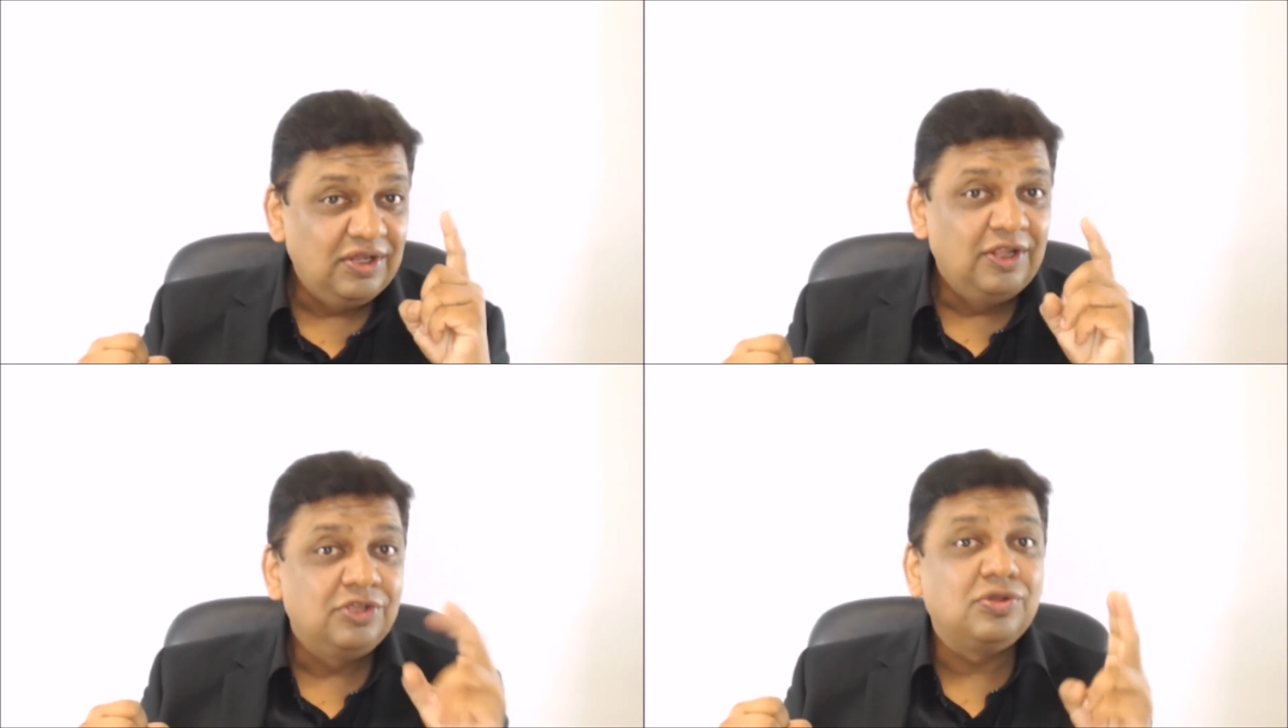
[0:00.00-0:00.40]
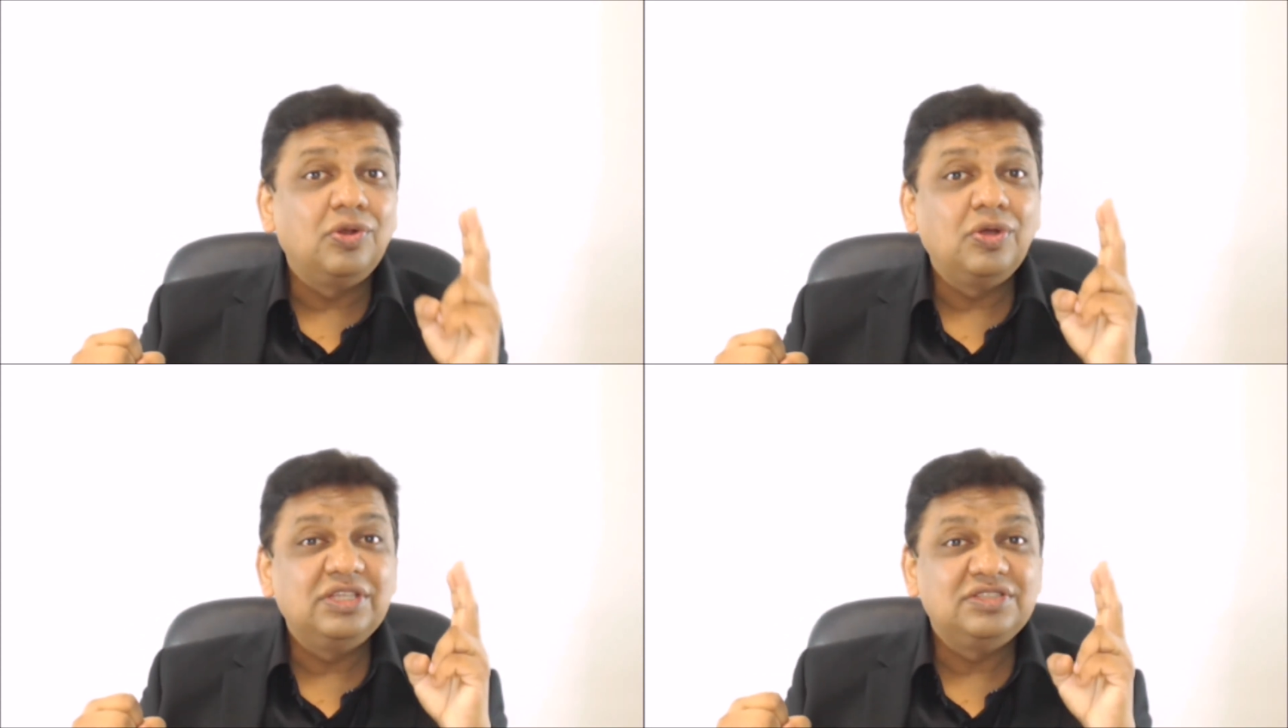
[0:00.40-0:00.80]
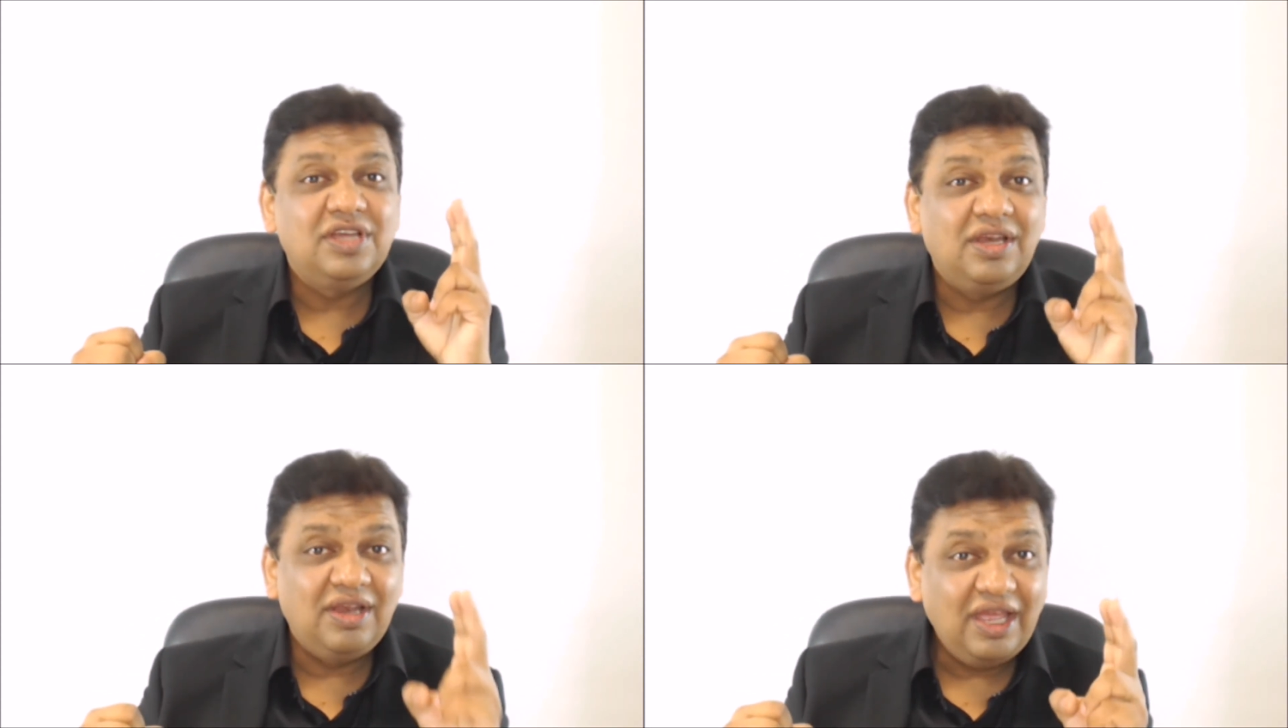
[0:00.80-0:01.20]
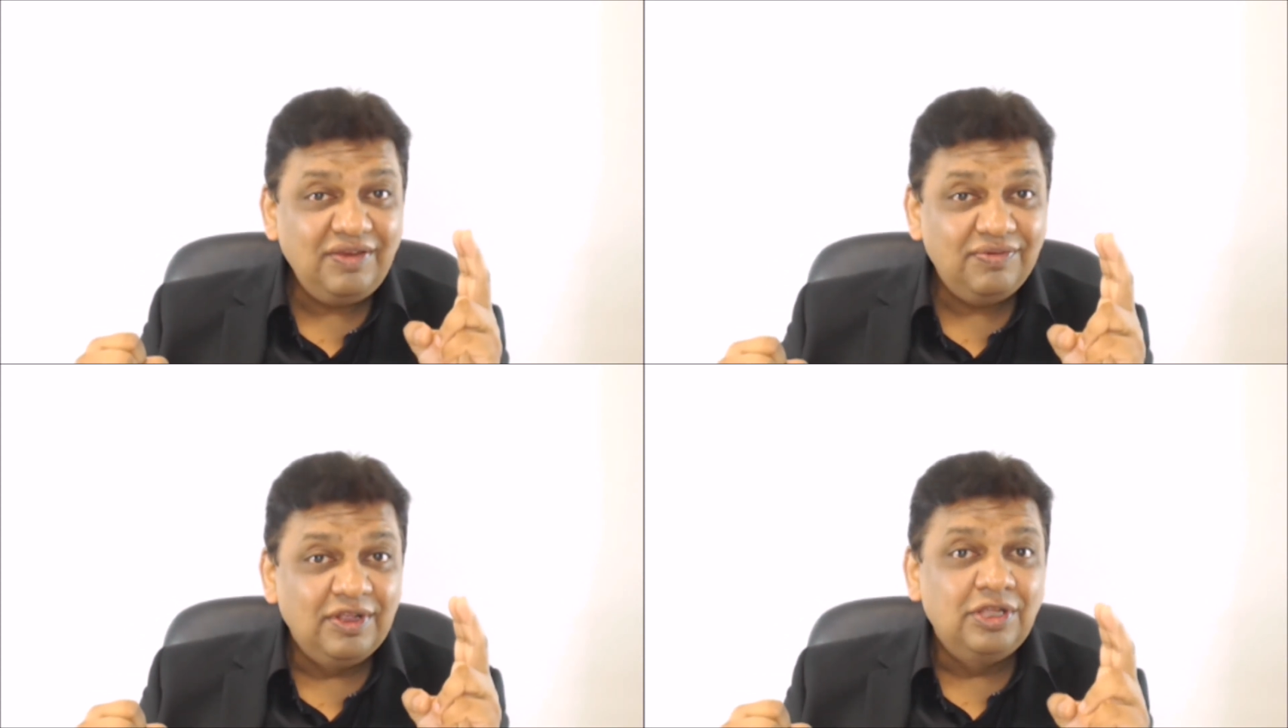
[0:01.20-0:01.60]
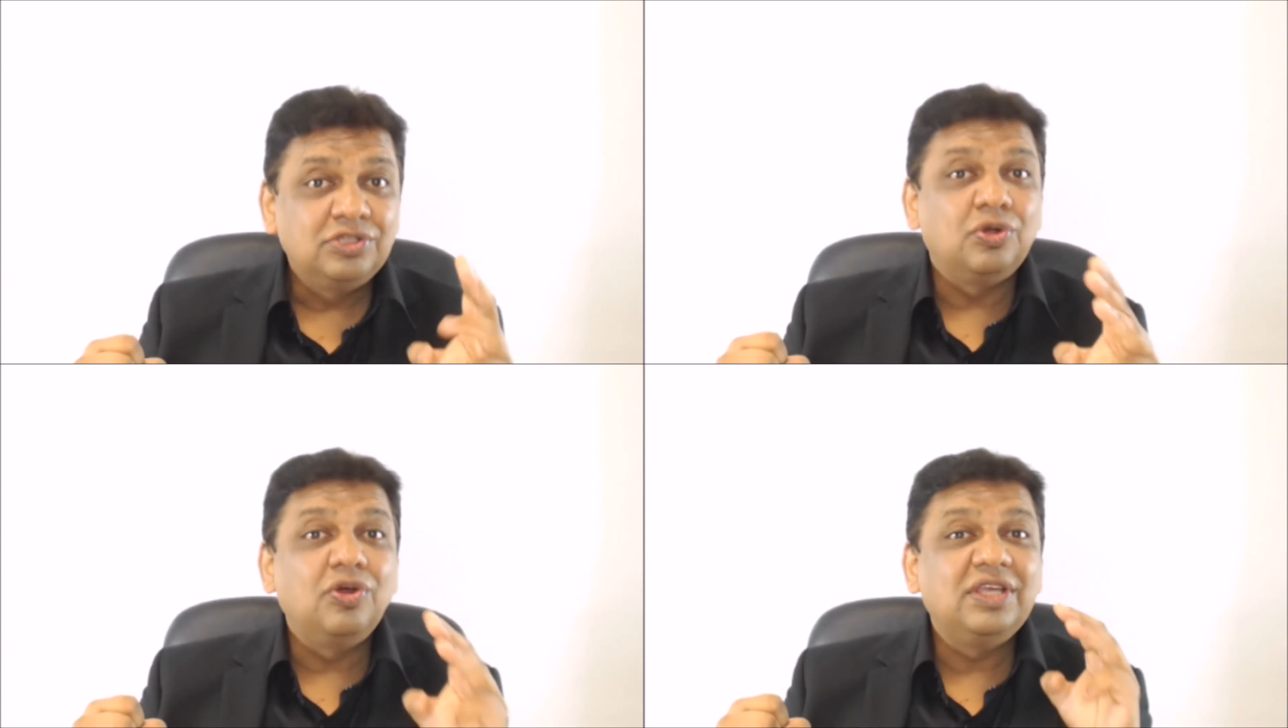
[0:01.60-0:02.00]
so long as they are live, so
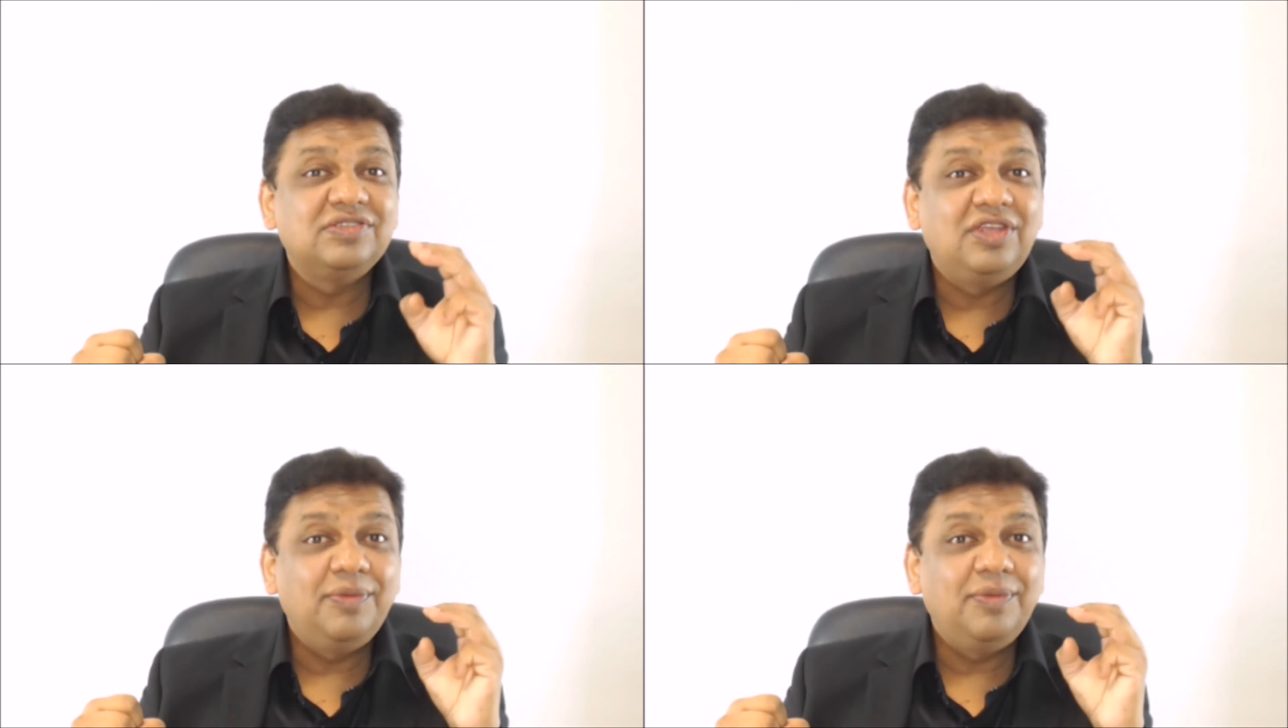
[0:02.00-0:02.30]
long as they have